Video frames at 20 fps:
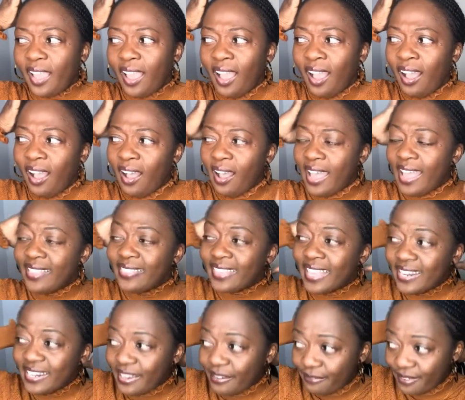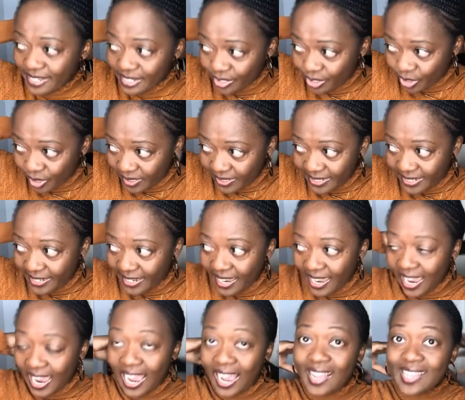And then eventually,
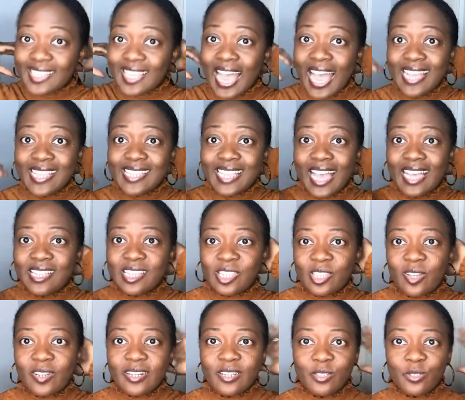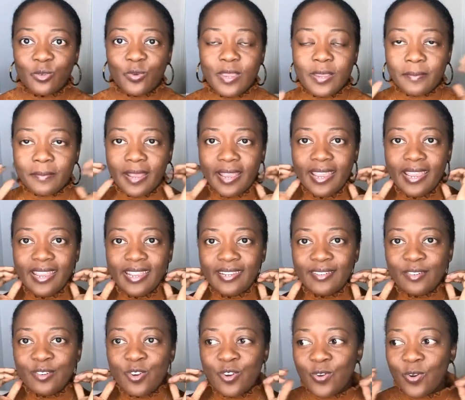as I started doing
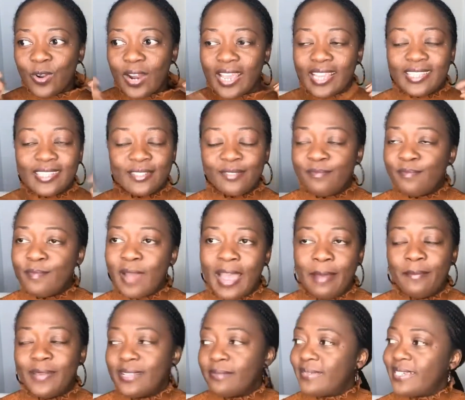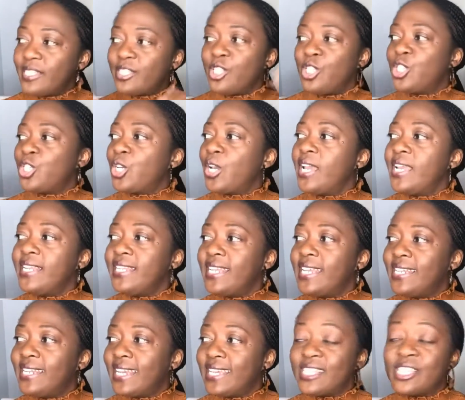my, I met my teacher, and
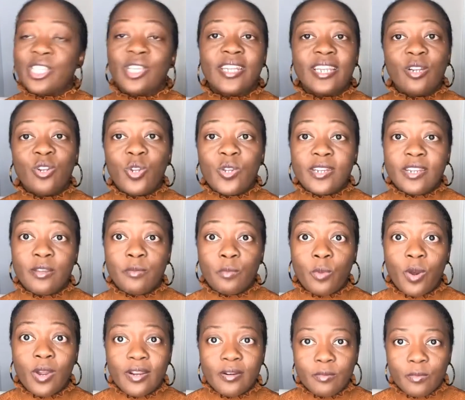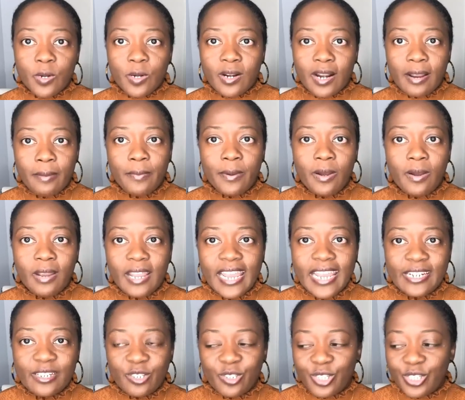then I started learning more and more about
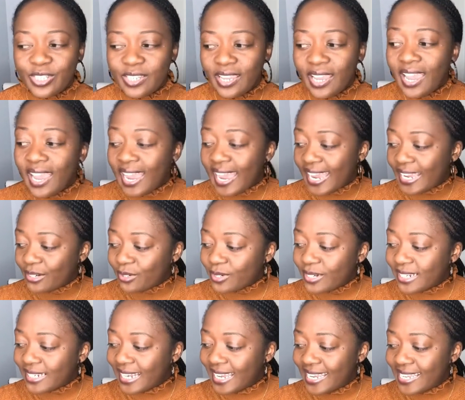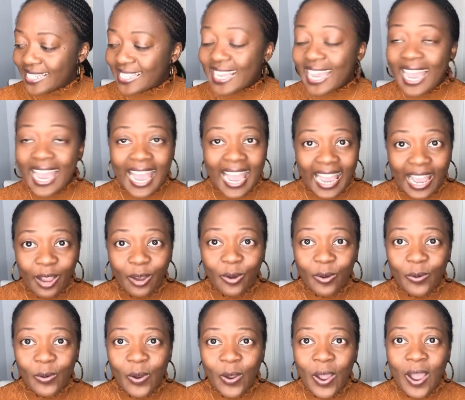energy, I realized
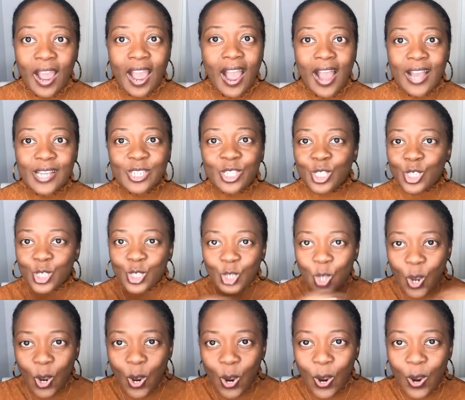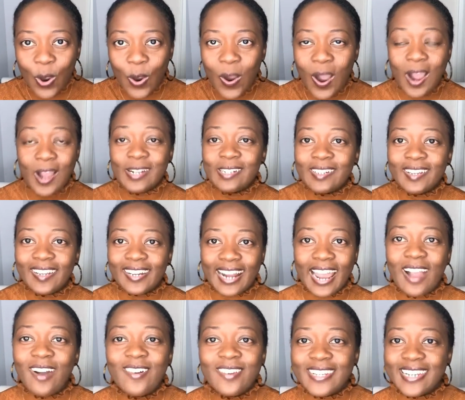how so
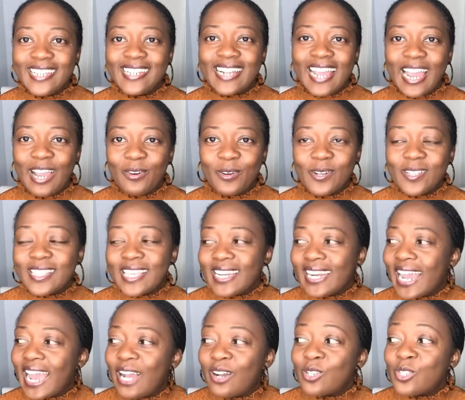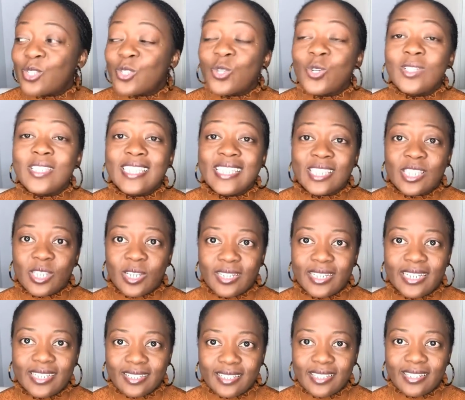ungrounded I was, and how so
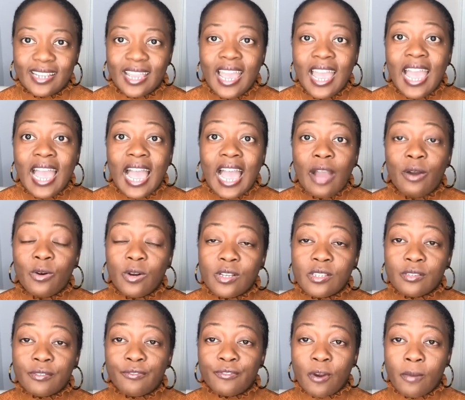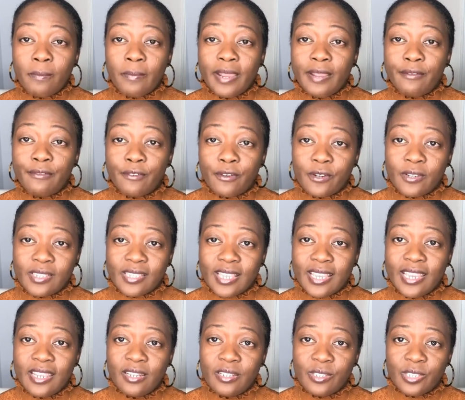disconnected I was from my first
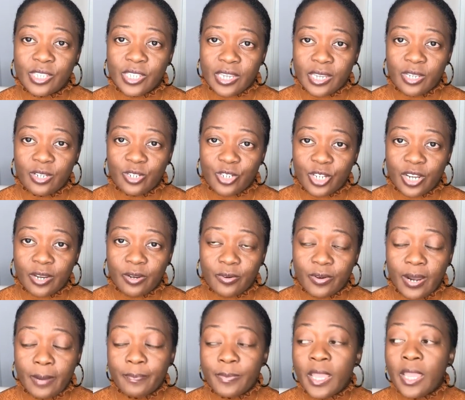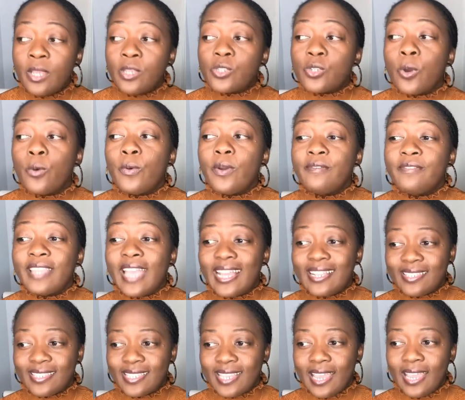and second chakra. So with
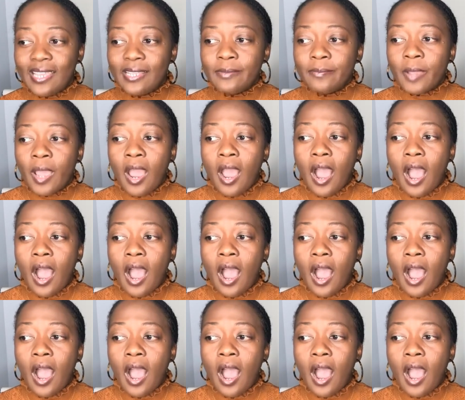that said,